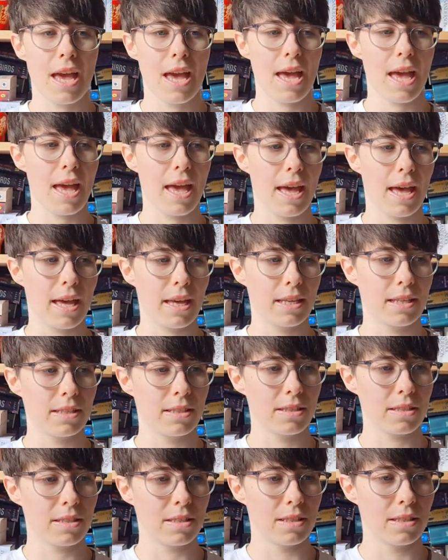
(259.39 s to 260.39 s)

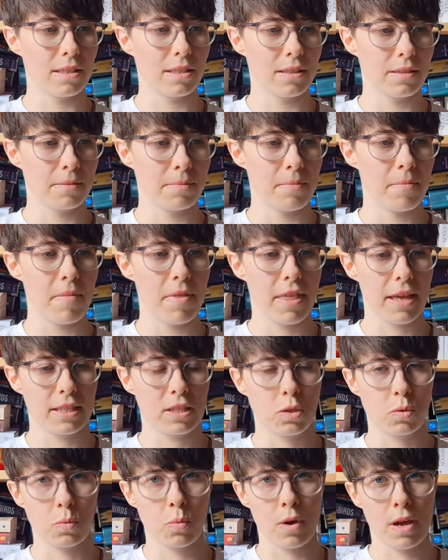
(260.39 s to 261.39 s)
And
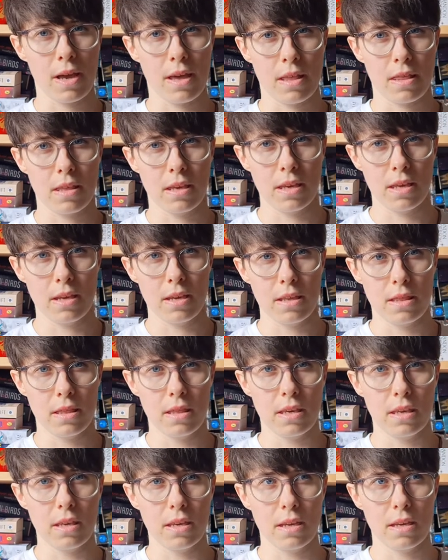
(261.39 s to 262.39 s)
that's where
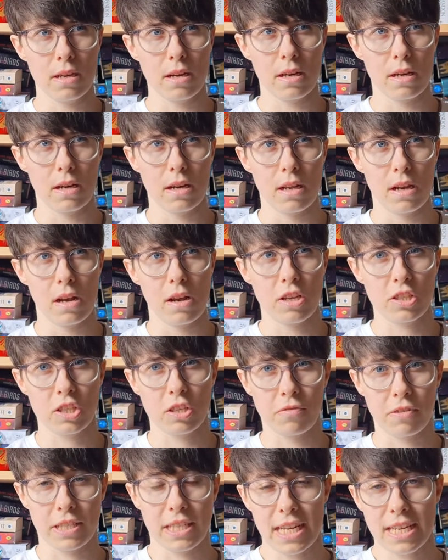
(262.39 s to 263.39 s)
the loss
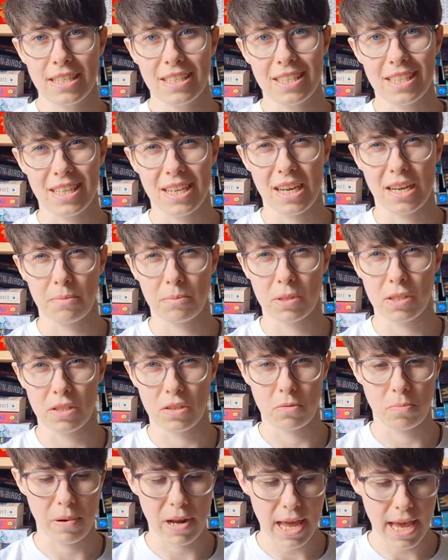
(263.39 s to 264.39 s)
of identity comes
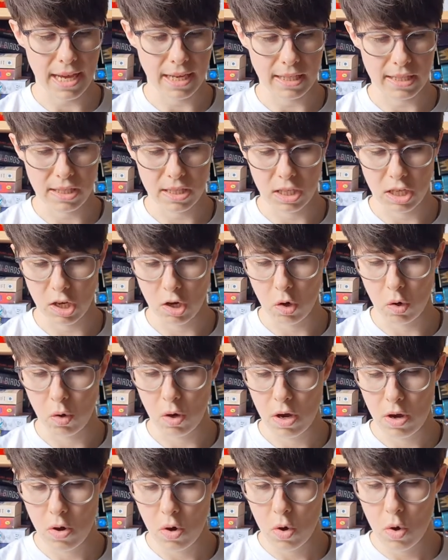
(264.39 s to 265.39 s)
into play. So
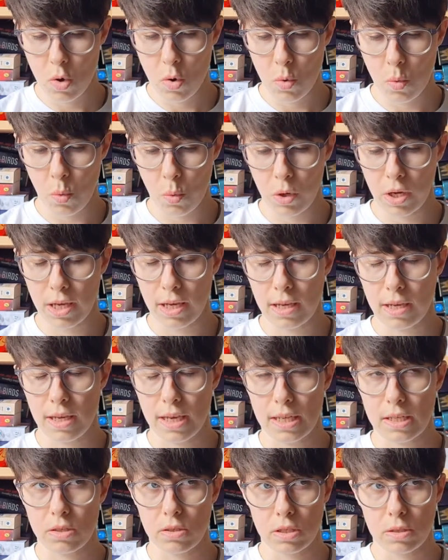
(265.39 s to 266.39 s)
we
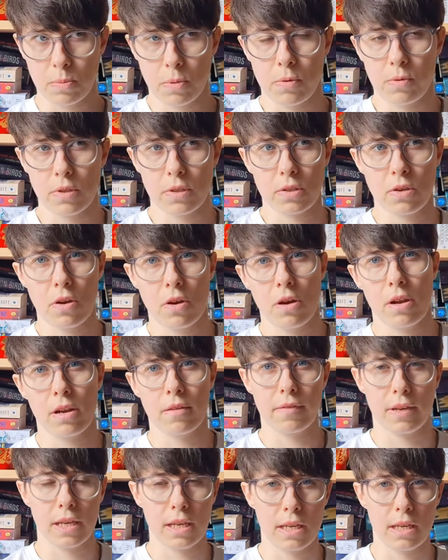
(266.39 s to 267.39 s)
get to experience her
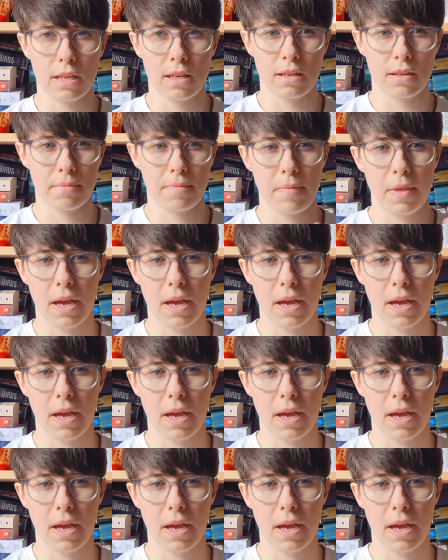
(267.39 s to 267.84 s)
living in...